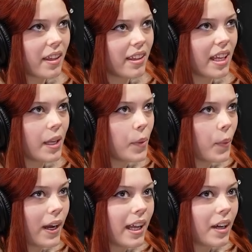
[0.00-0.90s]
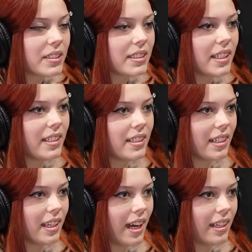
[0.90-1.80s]
Young singers look up to her,
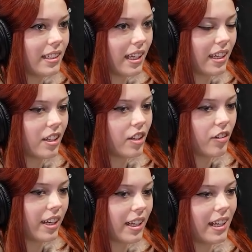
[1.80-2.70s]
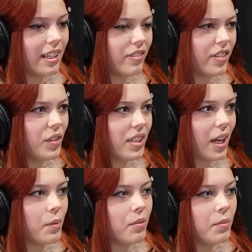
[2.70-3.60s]
seeing her as proof that
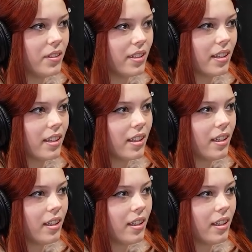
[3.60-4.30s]
dreams can come true